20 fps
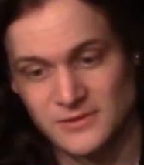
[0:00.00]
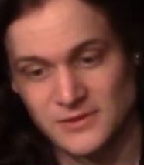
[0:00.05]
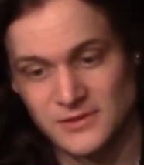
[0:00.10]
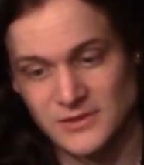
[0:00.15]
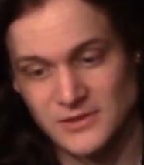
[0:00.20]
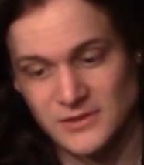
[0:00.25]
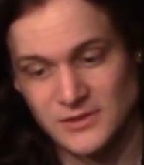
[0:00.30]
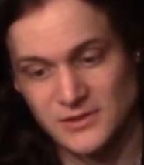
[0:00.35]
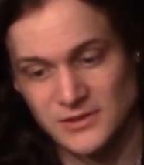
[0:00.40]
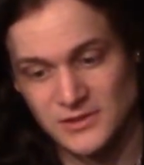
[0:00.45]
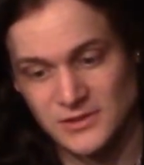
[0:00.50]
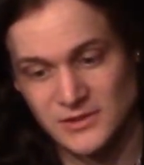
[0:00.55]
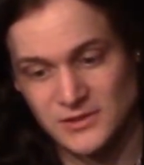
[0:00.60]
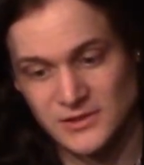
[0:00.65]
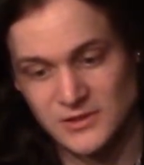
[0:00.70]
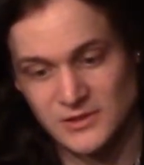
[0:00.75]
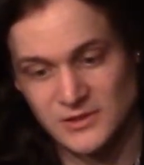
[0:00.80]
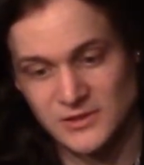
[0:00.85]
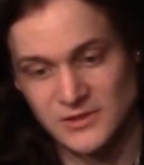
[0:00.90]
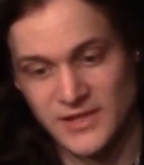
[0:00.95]

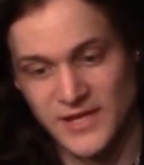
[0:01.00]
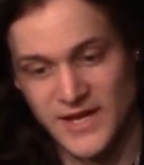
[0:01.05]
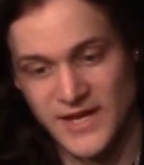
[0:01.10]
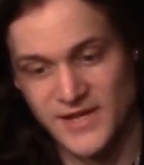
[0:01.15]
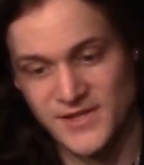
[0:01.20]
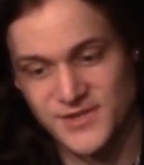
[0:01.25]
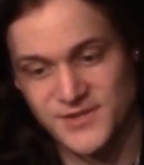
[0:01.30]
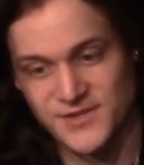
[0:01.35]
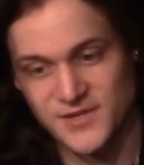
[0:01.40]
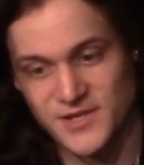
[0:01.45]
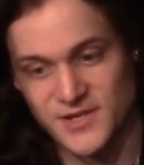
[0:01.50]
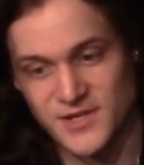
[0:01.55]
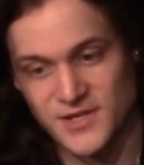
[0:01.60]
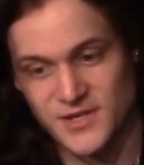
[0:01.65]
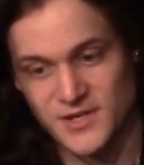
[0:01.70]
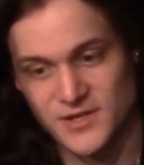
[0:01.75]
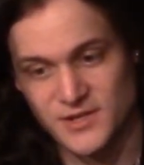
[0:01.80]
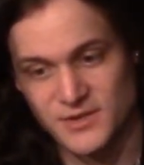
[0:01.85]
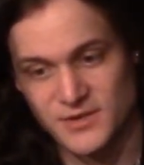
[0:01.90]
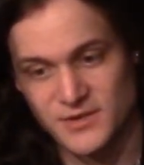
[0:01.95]
It's
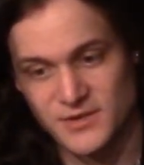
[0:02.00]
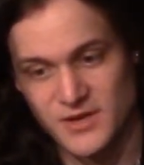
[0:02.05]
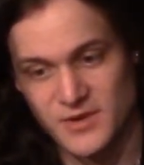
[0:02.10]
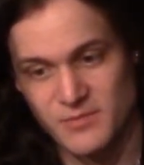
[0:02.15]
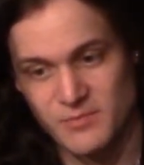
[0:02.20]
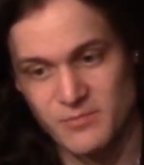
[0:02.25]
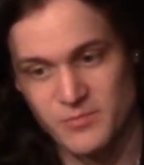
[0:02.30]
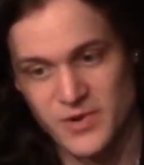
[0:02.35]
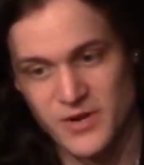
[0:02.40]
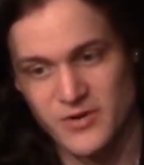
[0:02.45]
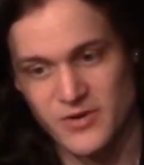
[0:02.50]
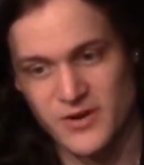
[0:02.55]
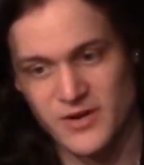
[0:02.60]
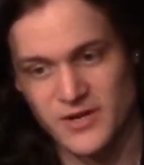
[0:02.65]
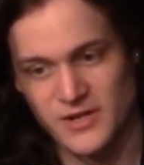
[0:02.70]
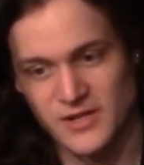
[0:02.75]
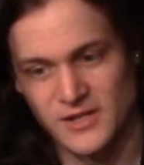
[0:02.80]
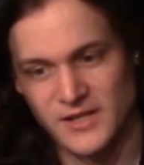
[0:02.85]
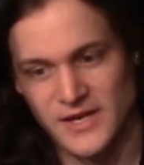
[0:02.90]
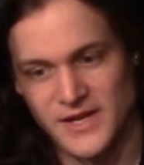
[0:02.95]
in
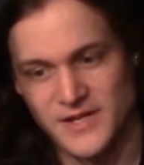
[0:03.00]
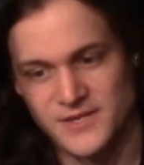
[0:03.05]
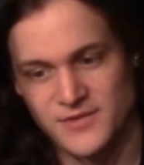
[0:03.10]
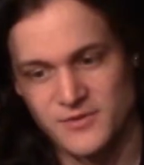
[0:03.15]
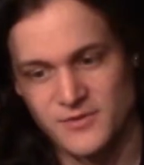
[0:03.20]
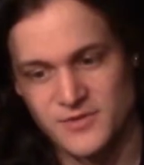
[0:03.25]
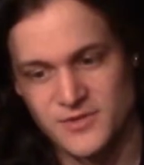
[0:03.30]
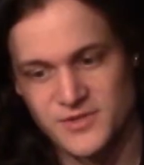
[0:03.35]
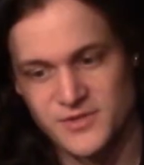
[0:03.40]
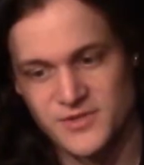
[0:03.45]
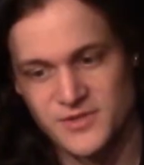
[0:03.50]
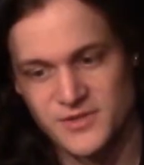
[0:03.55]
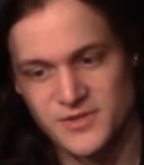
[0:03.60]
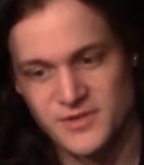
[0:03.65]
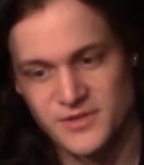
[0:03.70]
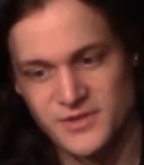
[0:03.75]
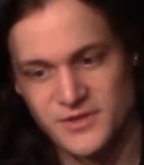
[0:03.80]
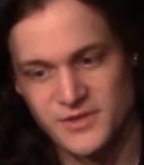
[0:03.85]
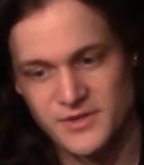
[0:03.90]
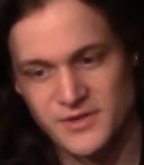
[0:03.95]
Imperial. I don't
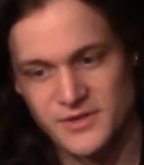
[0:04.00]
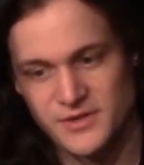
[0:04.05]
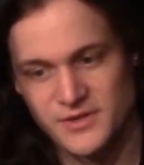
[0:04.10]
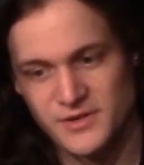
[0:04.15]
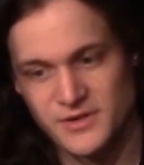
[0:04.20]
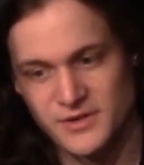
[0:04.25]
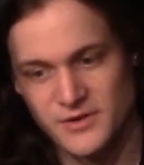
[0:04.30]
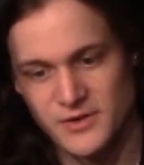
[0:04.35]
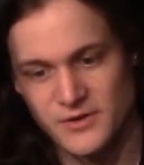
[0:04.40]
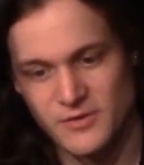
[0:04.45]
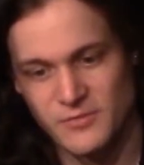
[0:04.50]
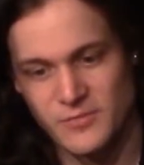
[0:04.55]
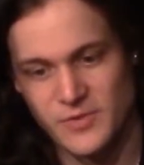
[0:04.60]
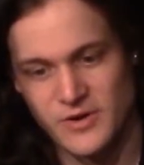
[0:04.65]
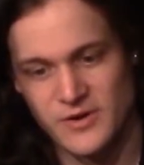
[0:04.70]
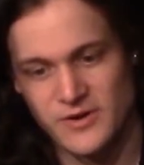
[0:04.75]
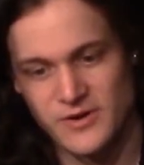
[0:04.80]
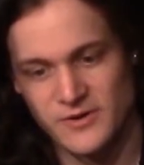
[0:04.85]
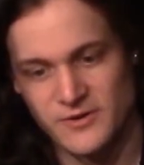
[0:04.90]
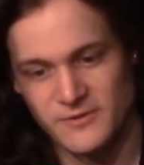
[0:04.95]
know
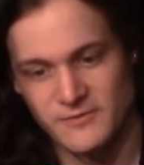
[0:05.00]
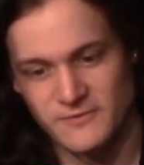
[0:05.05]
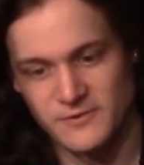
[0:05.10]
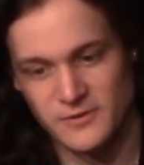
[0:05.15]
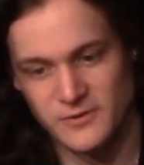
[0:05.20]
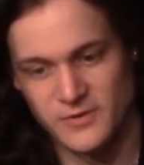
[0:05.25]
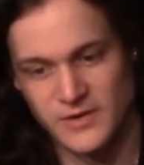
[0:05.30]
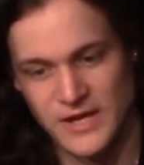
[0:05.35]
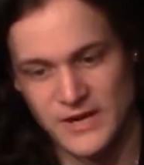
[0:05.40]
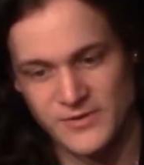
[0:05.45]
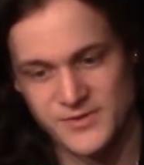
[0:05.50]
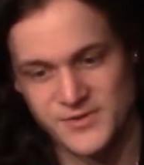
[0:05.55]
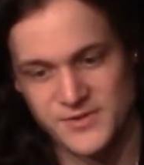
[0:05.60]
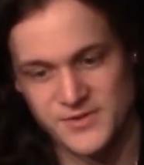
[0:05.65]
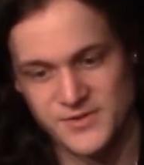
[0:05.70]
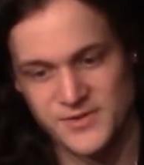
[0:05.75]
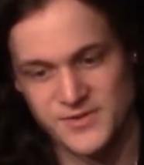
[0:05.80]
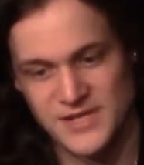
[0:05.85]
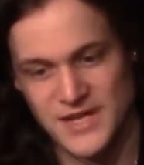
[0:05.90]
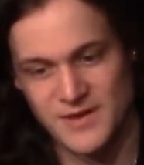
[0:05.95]
Imperial fluid
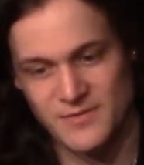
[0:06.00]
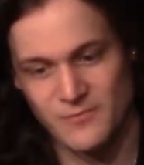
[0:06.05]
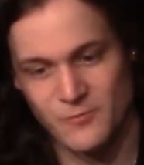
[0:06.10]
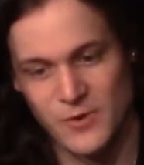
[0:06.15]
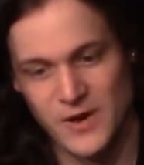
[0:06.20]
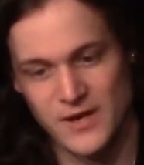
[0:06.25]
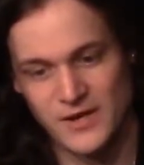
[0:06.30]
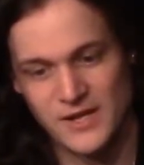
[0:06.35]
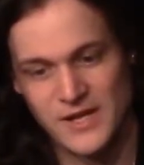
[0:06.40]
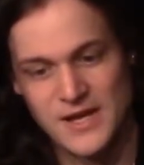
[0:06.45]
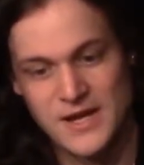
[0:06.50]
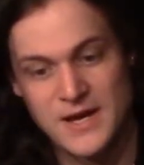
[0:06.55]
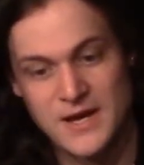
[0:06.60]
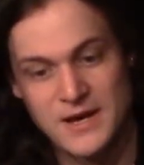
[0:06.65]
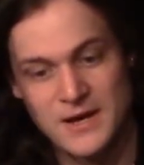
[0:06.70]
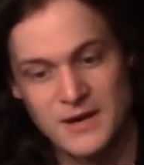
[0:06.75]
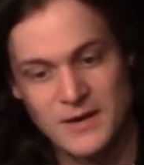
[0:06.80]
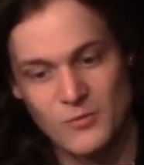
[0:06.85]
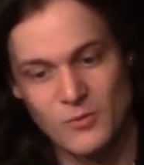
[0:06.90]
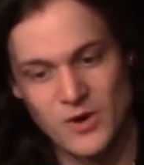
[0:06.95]
ounces that well.
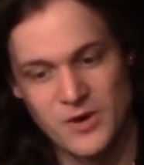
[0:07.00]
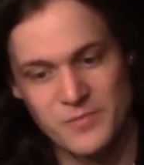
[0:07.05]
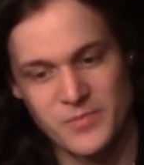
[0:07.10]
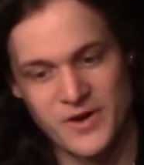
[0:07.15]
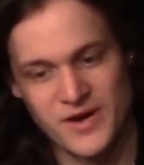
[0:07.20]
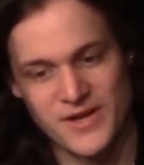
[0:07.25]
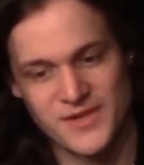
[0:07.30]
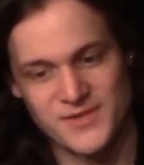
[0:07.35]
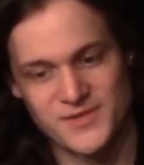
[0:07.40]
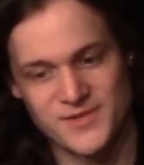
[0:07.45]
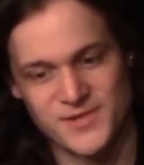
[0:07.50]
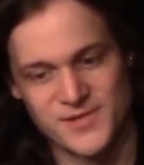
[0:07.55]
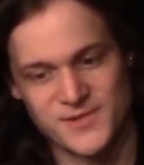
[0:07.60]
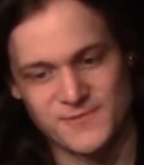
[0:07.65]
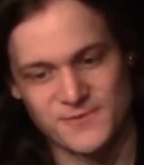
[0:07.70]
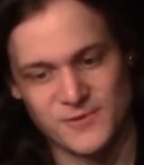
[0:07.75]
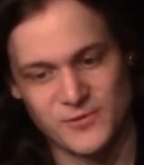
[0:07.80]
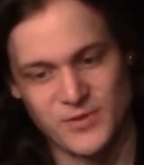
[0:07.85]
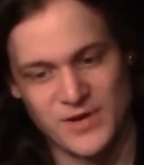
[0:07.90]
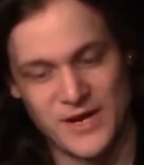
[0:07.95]
1 pint, 6
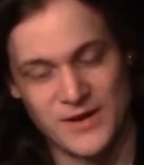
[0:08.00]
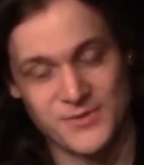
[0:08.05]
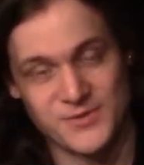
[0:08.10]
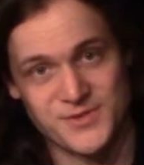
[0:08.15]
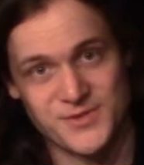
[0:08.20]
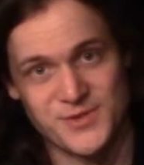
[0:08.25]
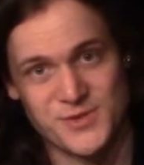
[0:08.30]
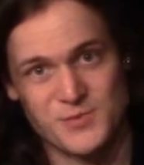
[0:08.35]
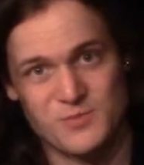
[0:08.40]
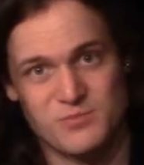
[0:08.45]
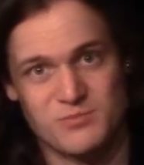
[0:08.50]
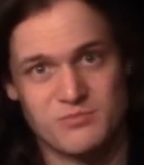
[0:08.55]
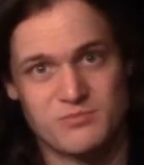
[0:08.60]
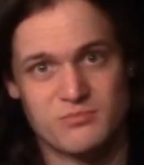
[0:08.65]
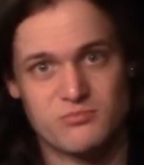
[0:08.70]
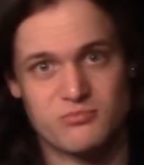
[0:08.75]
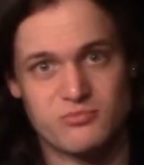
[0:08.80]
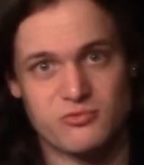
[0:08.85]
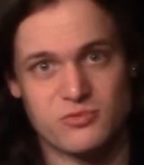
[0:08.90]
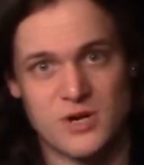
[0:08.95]
fluid ounces,
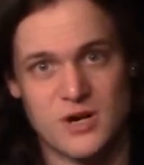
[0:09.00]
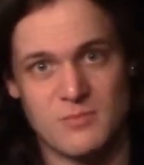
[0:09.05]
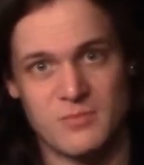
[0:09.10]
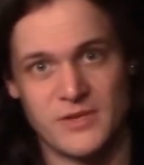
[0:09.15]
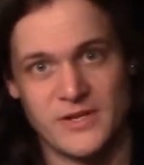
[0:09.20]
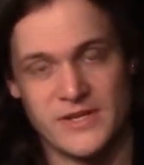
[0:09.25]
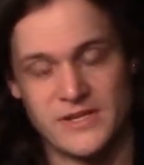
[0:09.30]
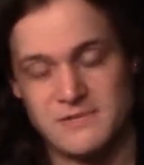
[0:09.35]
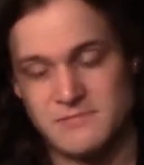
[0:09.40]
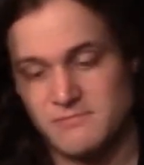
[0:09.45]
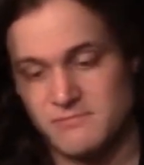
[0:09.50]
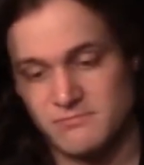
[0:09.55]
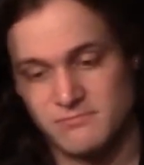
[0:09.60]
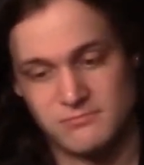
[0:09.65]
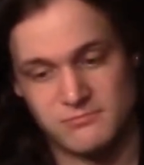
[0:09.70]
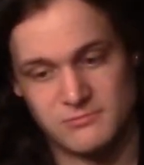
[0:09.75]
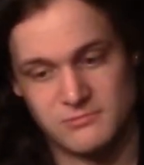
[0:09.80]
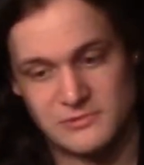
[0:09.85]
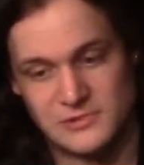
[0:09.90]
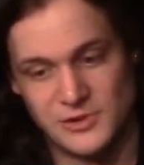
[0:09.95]
probably
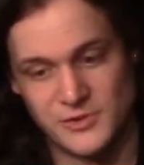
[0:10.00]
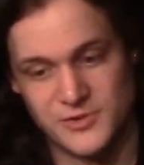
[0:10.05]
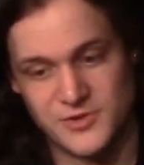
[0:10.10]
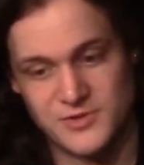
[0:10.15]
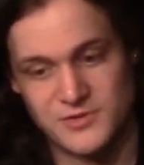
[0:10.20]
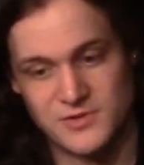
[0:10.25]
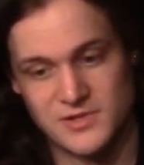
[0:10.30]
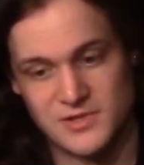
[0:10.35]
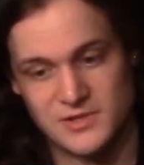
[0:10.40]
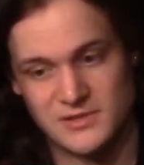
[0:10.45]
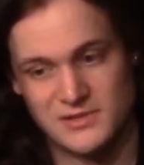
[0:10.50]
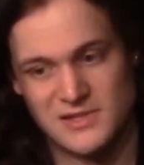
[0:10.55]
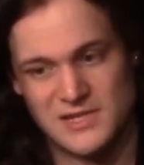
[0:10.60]
close to